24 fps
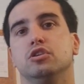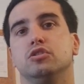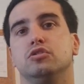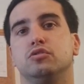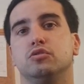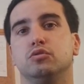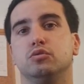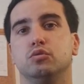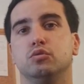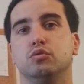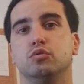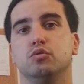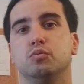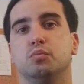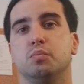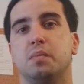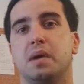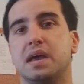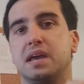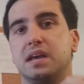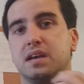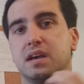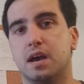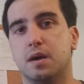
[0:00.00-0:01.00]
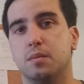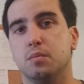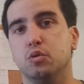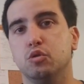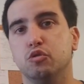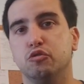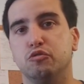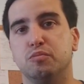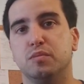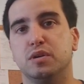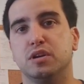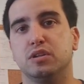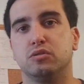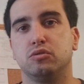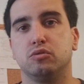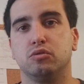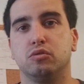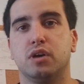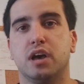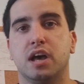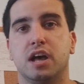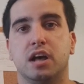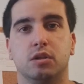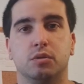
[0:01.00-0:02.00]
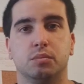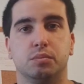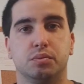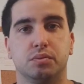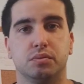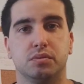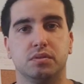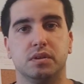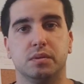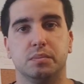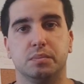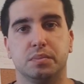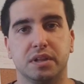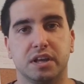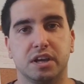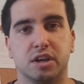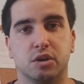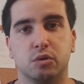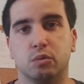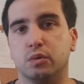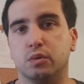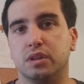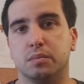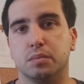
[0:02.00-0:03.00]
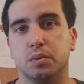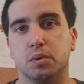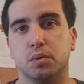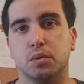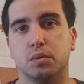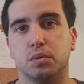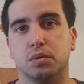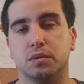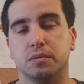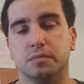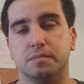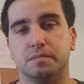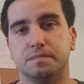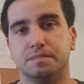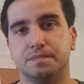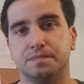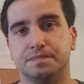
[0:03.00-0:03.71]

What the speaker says: to make a movement to help the player with the ball.